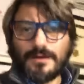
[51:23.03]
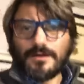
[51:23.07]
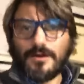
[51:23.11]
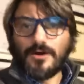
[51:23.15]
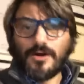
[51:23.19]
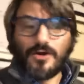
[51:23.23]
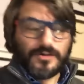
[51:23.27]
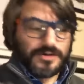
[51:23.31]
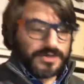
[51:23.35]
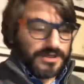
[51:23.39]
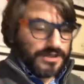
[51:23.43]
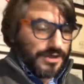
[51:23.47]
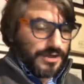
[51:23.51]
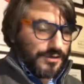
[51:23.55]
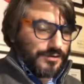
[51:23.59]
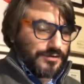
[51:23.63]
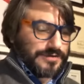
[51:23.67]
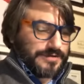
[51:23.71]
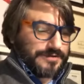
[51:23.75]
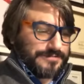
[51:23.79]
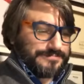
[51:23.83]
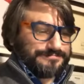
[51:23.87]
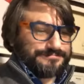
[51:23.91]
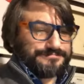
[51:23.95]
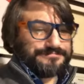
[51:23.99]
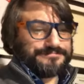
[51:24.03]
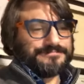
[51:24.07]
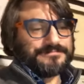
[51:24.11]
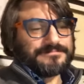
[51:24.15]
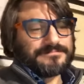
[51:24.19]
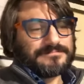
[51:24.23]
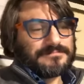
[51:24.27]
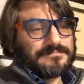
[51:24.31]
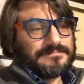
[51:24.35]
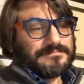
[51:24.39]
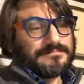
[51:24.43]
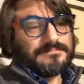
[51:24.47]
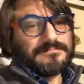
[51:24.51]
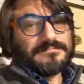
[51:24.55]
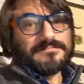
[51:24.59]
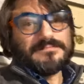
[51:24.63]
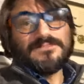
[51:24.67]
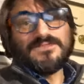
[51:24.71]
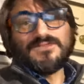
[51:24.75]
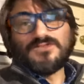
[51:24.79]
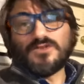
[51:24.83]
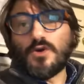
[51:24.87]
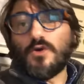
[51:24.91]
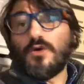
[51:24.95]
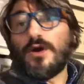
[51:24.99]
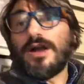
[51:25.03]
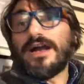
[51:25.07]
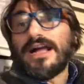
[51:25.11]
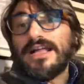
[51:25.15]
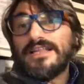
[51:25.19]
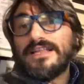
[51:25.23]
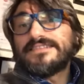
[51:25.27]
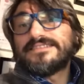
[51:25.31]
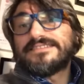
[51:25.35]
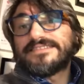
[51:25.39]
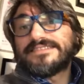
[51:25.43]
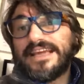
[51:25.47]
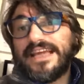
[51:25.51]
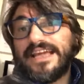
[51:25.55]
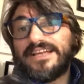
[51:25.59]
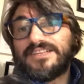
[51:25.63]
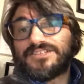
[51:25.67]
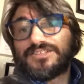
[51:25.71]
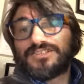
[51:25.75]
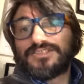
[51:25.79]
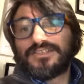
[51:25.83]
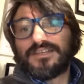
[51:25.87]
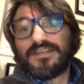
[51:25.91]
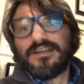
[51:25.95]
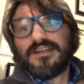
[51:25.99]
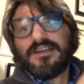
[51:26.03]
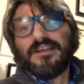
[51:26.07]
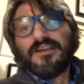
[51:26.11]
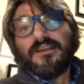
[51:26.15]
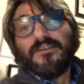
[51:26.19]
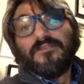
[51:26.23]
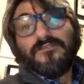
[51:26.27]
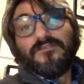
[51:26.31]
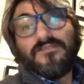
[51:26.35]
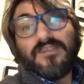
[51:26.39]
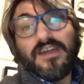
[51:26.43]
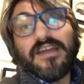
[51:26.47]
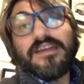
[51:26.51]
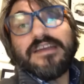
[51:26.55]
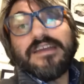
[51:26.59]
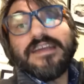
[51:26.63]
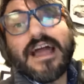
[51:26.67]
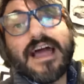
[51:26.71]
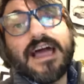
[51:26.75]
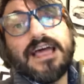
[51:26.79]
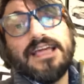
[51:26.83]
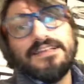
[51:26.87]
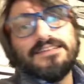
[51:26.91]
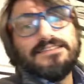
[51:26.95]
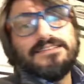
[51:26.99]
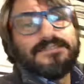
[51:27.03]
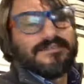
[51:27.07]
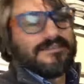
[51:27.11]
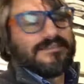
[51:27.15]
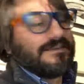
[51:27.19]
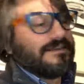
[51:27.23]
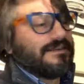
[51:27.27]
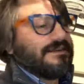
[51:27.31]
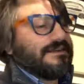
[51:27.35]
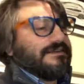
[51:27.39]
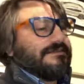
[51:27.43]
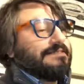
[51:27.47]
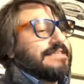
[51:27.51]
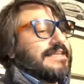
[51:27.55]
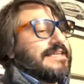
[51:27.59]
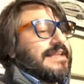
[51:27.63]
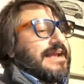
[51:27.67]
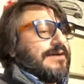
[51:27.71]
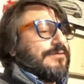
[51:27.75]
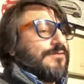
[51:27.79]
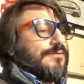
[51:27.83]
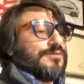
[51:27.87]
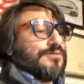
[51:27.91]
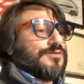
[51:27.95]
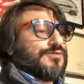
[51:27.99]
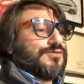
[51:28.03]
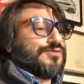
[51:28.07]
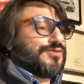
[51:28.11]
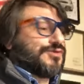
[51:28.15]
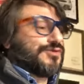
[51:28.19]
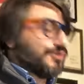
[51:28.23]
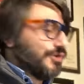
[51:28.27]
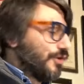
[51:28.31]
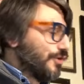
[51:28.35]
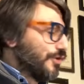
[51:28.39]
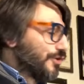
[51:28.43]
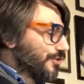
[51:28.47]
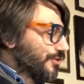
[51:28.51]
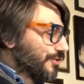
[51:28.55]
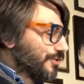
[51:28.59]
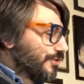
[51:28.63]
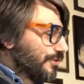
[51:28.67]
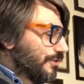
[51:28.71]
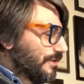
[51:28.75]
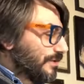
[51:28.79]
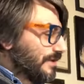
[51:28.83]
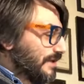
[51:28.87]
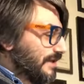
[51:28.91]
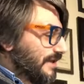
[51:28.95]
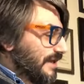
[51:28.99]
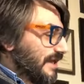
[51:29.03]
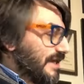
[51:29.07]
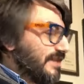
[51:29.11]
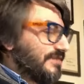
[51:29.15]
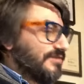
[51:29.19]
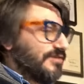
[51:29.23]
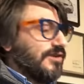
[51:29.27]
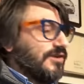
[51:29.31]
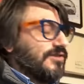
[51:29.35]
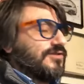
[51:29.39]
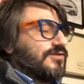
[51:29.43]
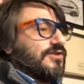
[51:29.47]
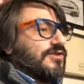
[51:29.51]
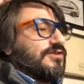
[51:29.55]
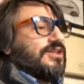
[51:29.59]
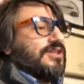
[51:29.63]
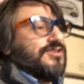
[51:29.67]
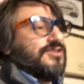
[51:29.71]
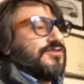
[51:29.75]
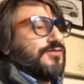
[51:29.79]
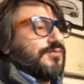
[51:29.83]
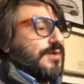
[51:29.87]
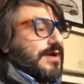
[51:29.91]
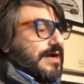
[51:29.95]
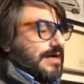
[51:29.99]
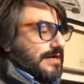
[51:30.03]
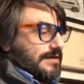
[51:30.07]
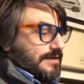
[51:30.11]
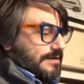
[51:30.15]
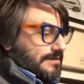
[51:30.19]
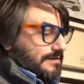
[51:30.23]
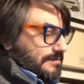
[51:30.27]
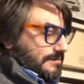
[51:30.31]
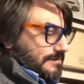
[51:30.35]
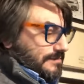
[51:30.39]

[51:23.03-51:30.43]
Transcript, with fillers: Okie doke. So another sketch, very nice, that I want to show you. It's also this one